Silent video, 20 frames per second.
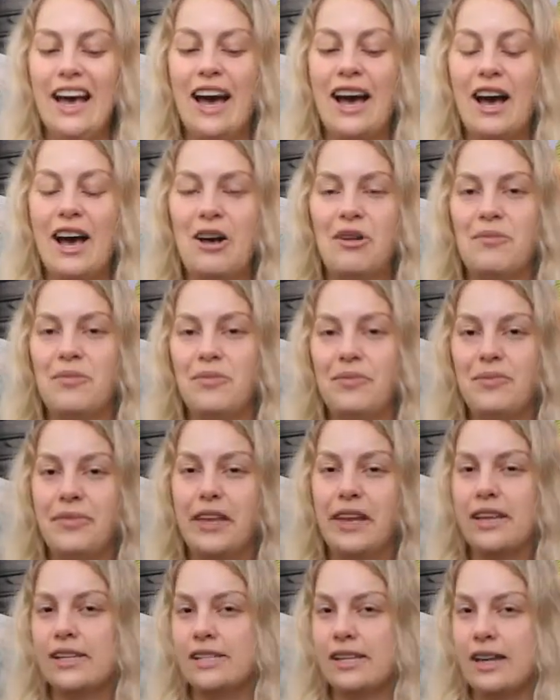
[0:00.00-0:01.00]
um,
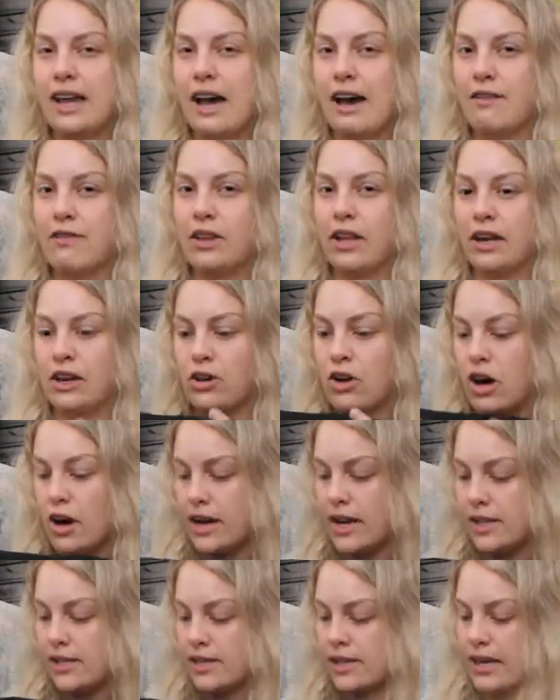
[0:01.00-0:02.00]
he doesn't have a lot of
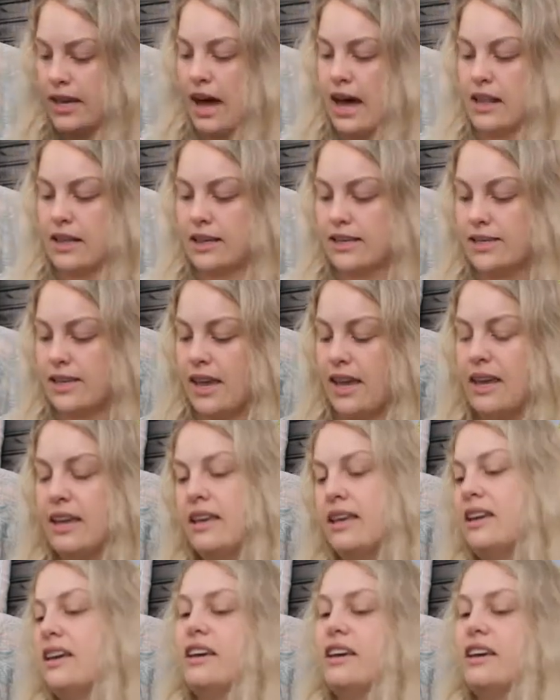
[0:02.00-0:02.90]
Guardians of the Galaxy.